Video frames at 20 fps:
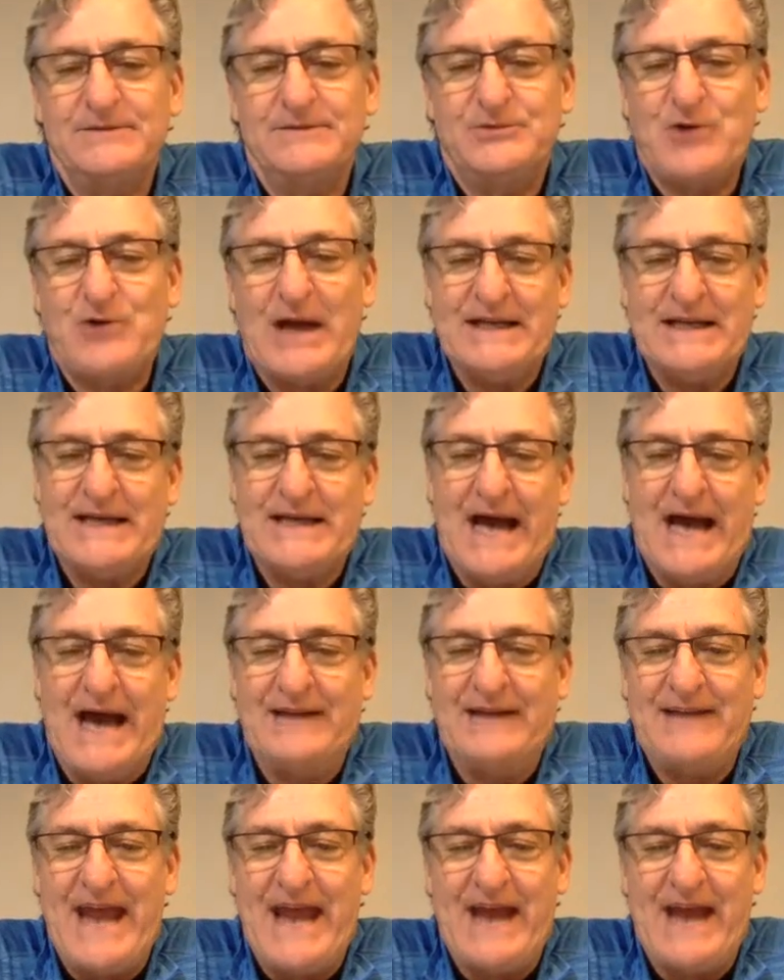try to
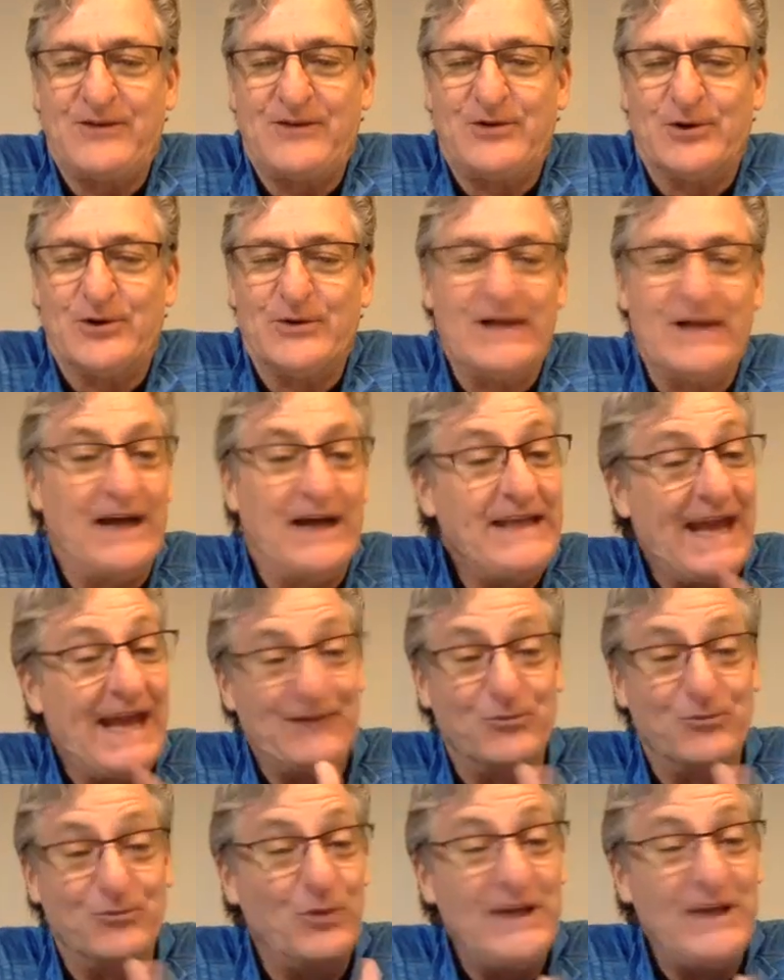contact her." And
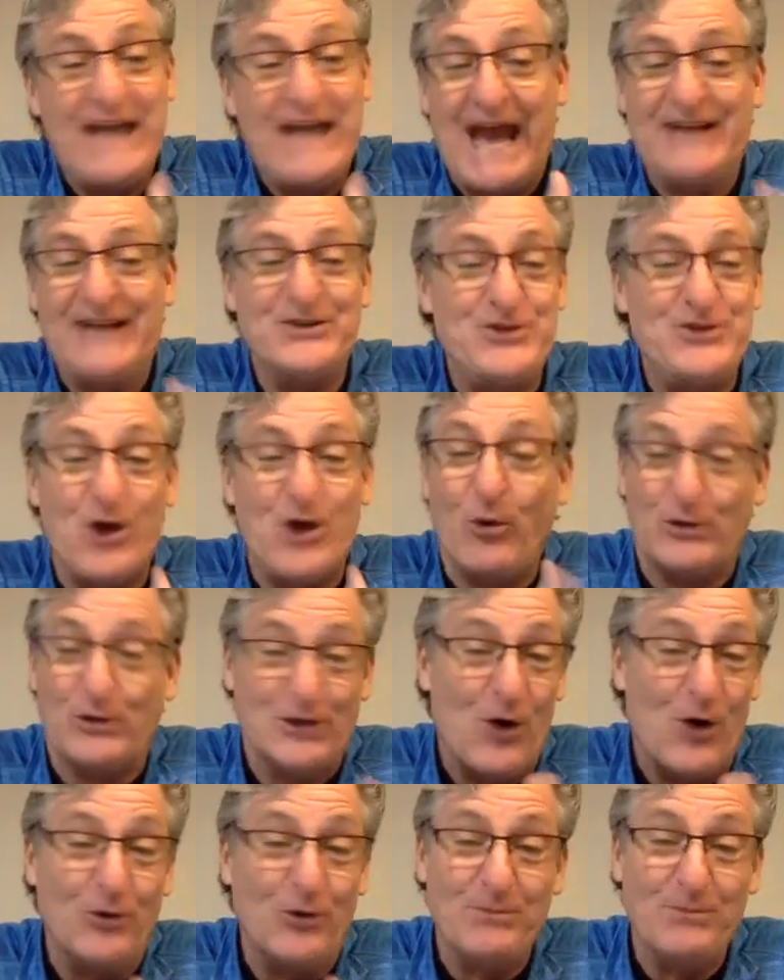again, we kind of joke.
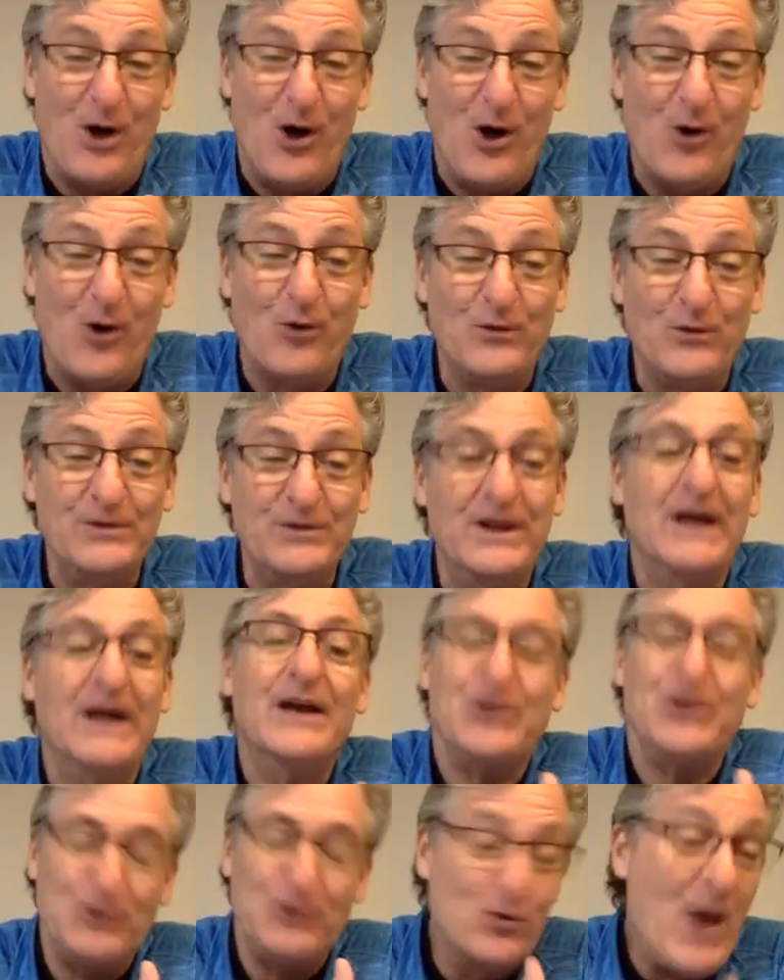Lo and behold,
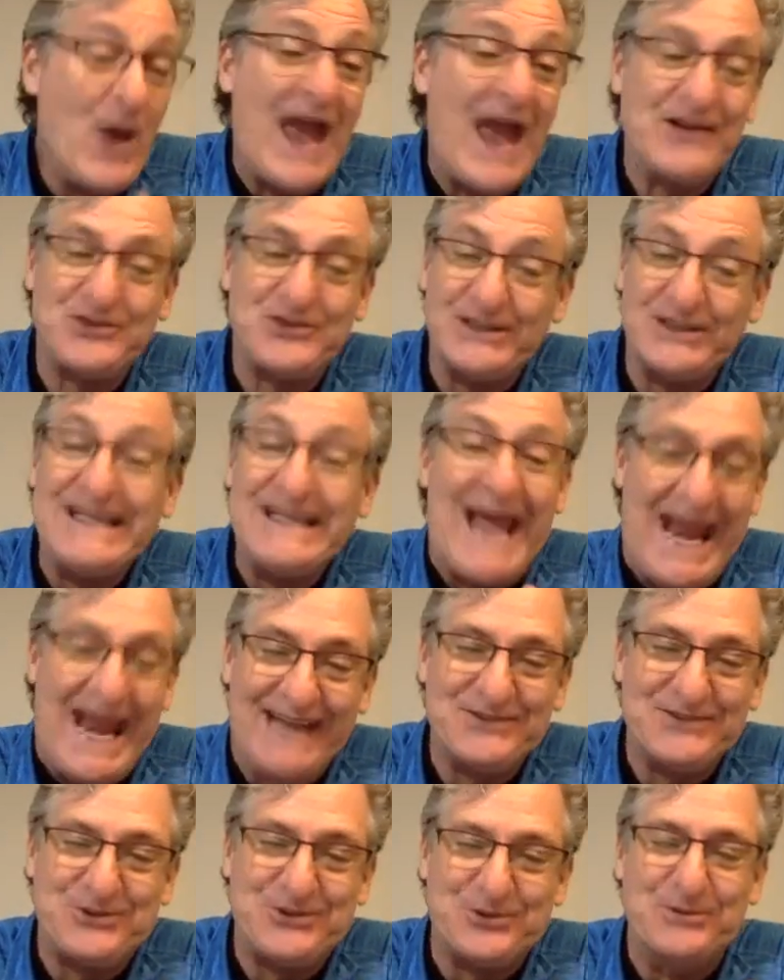you actually
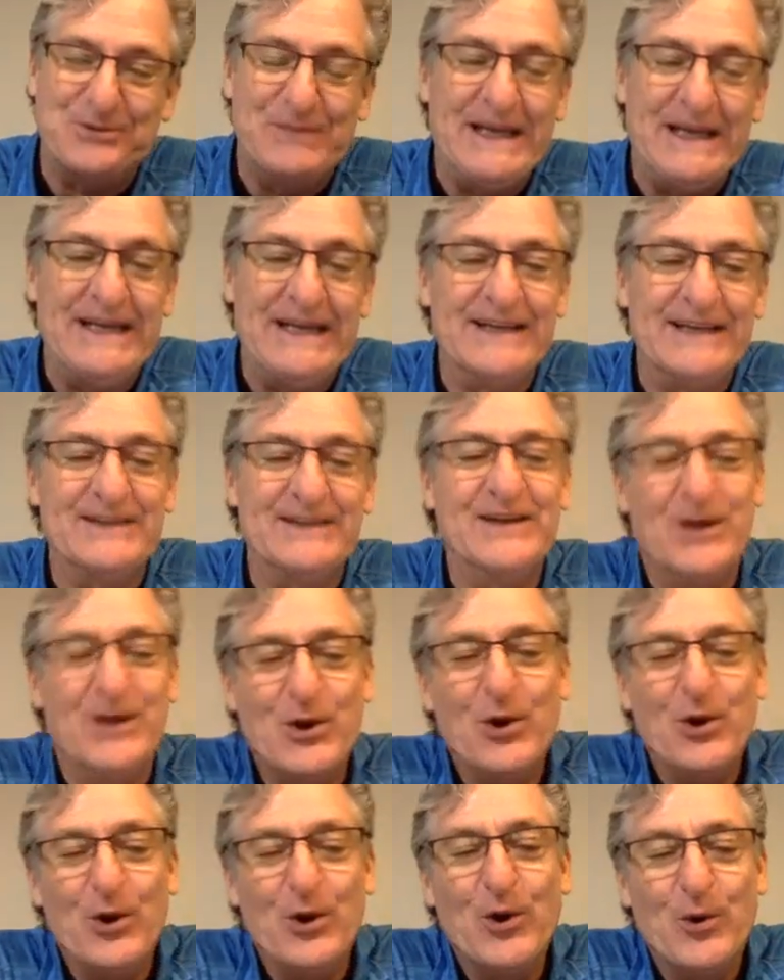answered me, and
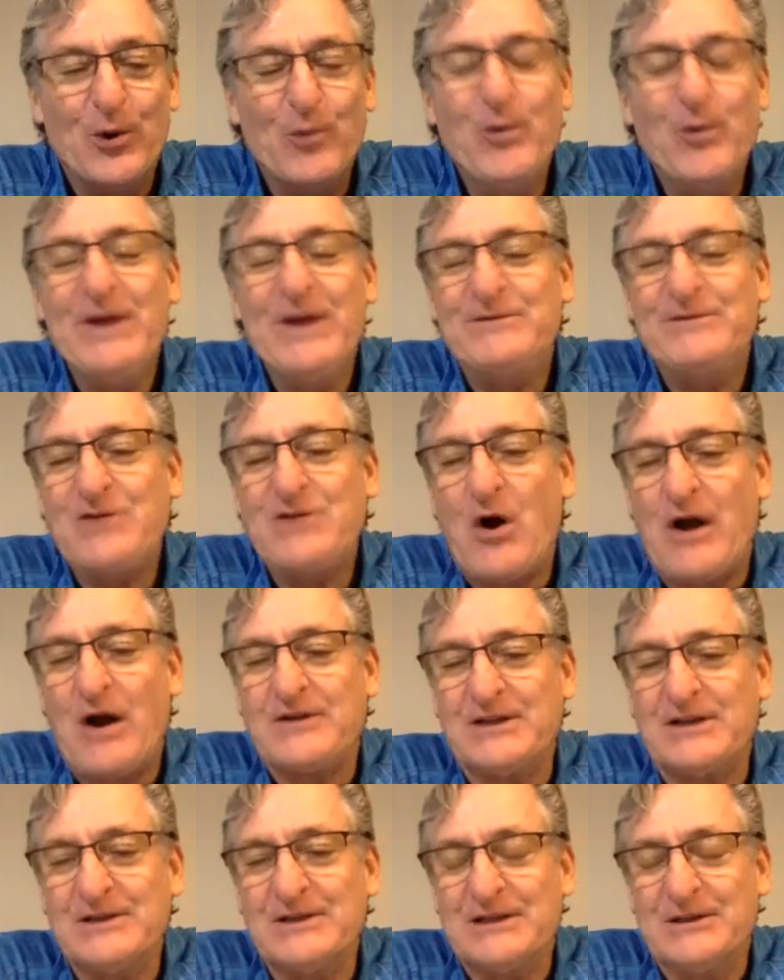we've
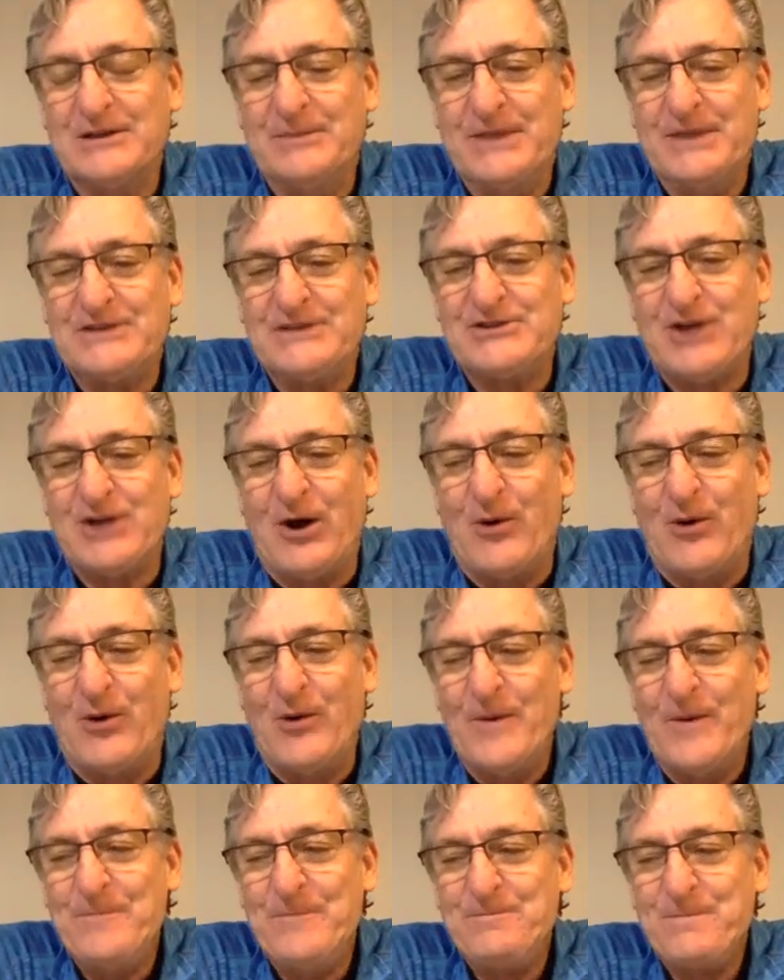talked a little bit.
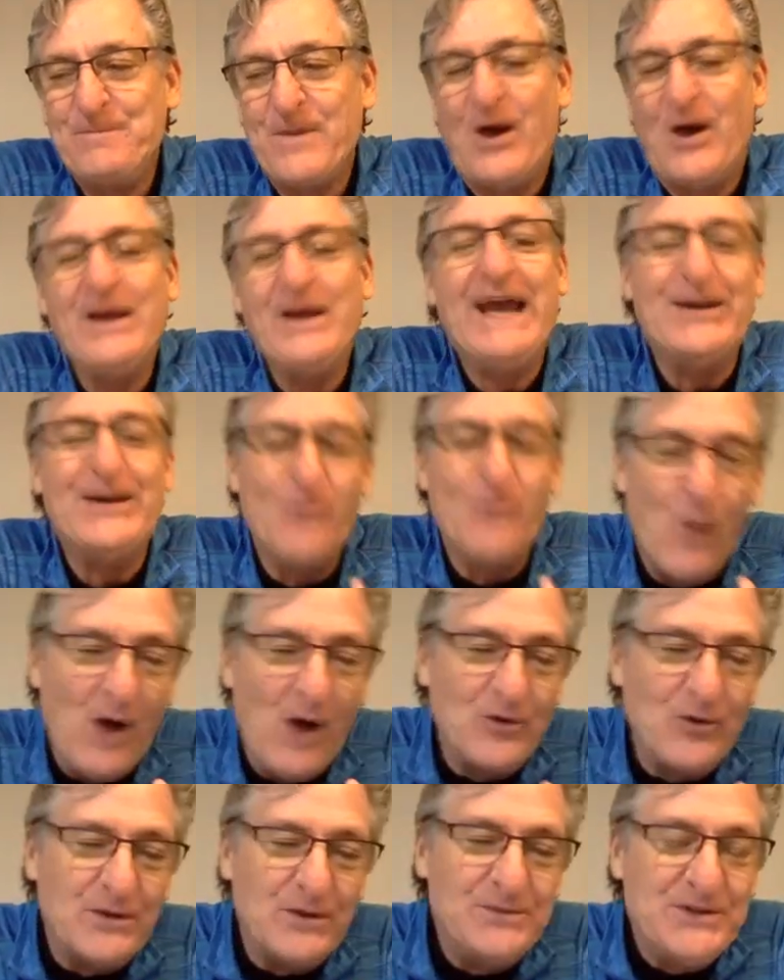So again,
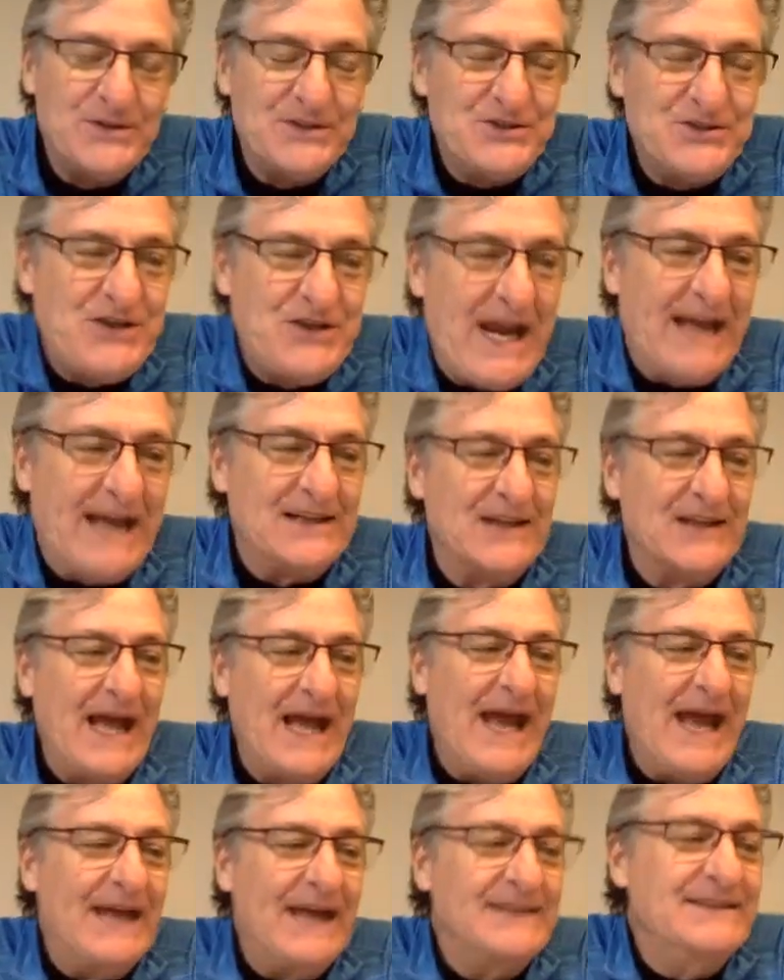welcome to the channel,
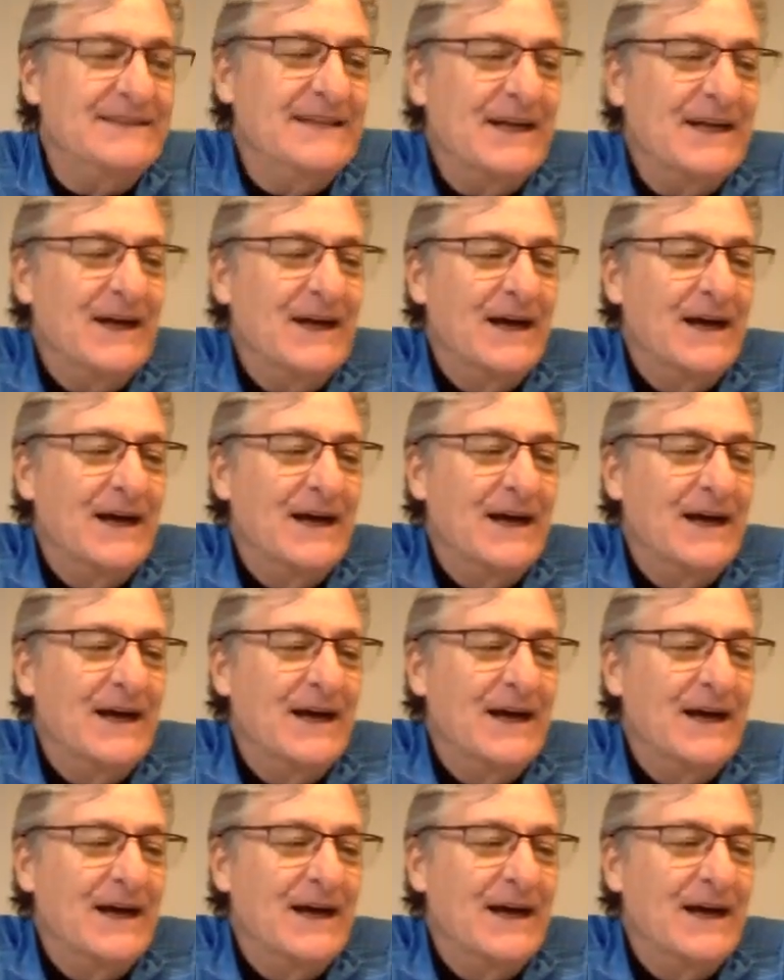and